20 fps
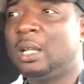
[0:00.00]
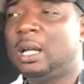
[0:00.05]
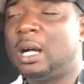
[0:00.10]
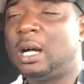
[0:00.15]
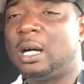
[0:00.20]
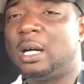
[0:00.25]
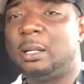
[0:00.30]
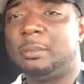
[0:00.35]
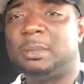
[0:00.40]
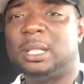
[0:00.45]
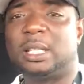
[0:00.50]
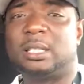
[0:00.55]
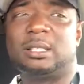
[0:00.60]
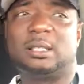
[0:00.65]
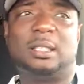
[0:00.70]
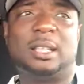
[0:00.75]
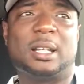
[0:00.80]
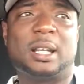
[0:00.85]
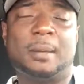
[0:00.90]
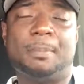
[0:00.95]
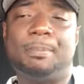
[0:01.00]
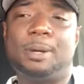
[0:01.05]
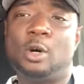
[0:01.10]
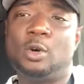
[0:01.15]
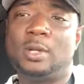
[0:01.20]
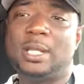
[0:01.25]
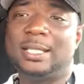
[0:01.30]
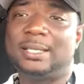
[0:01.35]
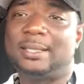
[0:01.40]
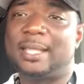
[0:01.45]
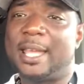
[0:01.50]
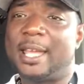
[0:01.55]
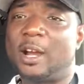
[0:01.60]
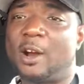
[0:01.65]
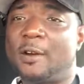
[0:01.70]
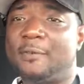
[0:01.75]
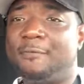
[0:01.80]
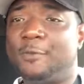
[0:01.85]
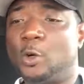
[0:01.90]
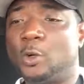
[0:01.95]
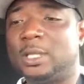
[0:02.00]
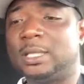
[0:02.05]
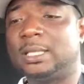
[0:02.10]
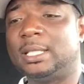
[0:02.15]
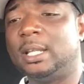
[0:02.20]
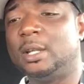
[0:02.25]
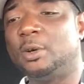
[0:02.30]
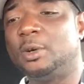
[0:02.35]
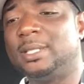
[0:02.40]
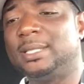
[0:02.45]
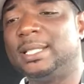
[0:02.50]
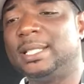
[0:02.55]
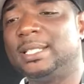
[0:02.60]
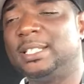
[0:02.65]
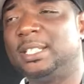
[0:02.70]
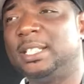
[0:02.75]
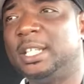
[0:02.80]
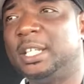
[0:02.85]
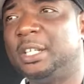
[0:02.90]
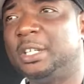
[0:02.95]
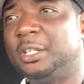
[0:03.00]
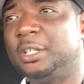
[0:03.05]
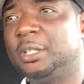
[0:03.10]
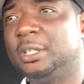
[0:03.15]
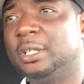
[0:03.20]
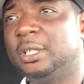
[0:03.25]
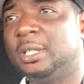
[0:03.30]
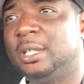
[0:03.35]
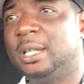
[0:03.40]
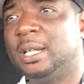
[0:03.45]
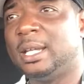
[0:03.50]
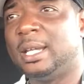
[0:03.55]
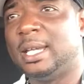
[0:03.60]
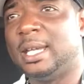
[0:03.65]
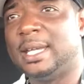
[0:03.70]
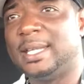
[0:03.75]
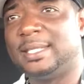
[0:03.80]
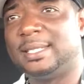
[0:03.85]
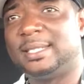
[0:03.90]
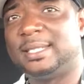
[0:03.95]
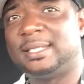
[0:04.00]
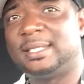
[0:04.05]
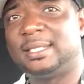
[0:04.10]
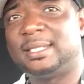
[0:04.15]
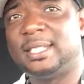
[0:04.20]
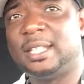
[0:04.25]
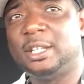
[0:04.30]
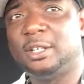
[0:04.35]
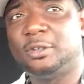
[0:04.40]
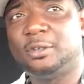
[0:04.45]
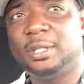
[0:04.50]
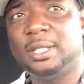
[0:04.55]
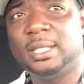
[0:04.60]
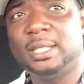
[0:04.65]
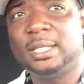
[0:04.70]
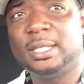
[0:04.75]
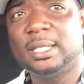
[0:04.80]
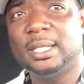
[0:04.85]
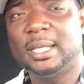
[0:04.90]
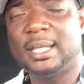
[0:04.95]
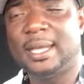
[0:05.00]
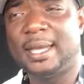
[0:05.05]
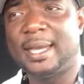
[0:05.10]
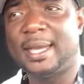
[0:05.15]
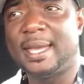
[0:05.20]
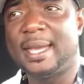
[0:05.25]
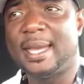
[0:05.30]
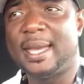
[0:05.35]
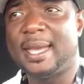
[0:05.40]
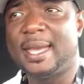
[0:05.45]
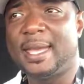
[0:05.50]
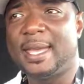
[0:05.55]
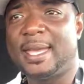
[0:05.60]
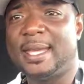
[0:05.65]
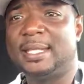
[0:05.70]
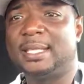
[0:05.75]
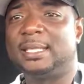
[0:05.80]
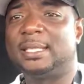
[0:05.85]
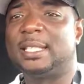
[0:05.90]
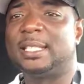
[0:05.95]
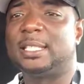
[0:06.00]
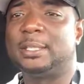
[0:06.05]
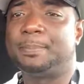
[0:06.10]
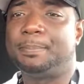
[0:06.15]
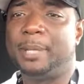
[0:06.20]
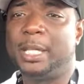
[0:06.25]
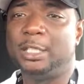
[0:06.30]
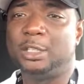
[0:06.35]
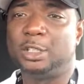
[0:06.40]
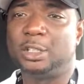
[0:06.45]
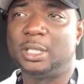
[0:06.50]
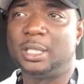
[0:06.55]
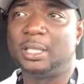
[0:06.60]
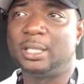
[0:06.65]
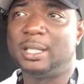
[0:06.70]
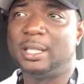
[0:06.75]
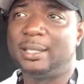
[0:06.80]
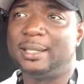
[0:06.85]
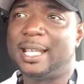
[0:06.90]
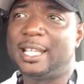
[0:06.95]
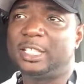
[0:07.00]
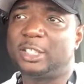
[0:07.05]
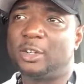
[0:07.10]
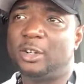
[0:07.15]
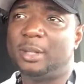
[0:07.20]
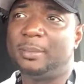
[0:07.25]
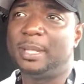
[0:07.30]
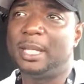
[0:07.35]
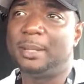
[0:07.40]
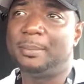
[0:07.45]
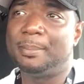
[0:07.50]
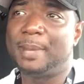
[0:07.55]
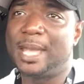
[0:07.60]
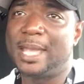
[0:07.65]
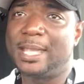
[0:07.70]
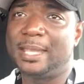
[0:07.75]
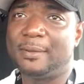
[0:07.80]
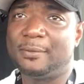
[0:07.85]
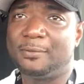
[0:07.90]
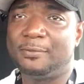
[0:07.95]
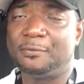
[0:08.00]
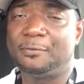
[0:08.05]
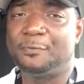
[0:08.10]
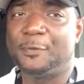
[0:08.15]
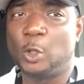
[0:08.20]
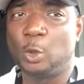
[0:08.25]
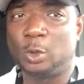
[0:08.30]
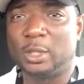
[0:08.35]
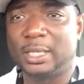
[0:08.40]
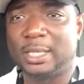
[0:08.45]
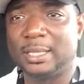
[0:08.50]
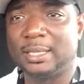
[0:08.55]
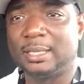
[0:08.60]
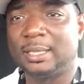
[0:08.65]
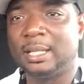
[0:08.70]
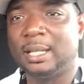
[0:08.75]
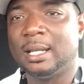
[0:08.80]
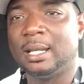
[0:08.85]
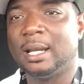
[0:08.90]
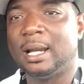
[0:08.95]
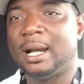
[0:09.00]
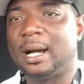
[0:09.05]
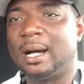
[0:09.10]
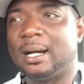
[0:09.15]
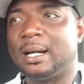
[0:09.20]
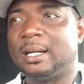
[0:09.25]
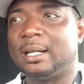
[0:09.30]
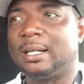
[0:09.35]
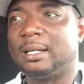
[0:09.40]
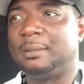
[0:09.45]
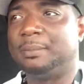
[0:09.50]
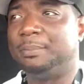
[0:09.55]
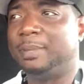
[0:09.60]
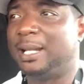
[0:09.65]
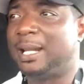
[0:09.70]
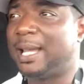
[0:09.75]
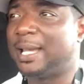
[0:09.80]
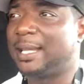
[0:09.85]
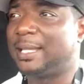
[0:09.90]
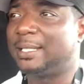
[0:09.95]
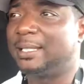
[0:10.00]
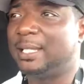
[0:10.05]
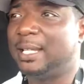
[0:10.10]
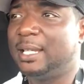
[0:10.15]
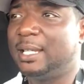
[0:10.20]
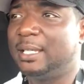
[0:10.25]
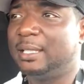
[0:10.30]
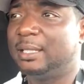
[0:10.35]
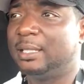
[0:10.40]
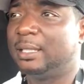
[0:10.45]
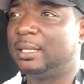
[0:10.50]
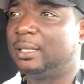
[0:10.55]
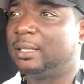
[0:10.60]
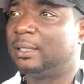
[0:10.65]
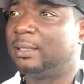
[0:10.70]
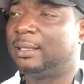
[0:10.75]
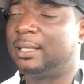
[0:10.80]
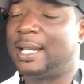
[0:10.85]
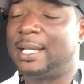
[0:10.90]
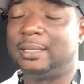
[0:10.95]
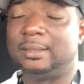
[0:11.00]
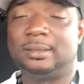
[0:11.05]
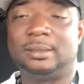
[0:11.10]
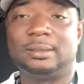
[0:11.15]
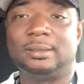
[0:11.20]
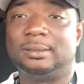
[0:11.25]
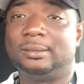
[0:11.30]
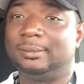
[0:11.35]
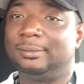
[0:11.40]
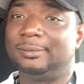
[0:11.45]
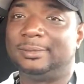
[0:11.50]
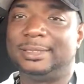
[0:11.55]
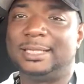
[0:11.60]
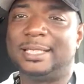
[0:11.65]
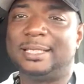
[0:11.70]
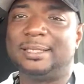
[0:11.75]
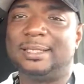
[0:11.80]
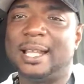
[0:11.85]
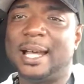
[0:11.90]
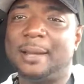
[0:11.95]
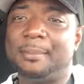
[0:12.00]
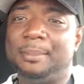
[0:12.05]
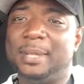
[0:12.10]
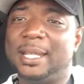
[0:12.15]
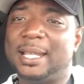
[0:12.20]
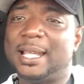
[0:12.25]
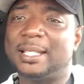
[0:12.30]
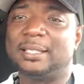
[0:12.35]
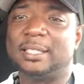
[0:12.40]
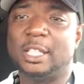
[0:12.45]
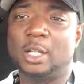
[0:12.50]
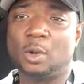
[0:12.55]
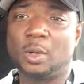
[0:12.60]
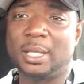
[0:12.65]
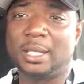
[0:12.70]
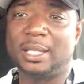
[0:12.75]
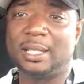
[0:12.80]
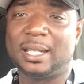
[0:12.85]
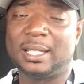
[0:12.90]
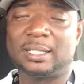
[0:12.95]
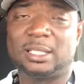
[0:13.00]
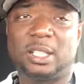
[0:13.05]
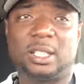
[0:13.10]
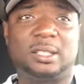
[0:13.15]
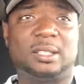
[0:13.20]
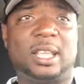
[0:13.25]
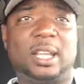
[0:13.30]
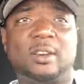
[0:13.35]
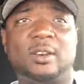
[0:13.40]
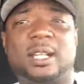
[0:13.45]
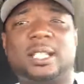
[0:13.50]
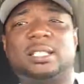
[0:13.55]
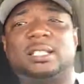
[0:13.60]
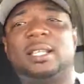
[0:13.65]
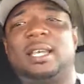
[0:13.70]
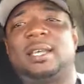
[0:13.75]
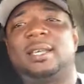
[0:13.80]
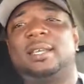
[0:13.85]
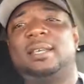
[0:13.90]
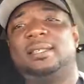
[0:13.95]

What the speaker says: The components they are focusing on this year is steering and suspension. That's going to be the main focus. But like I said, that does not mean that's the only thing that they're going to check.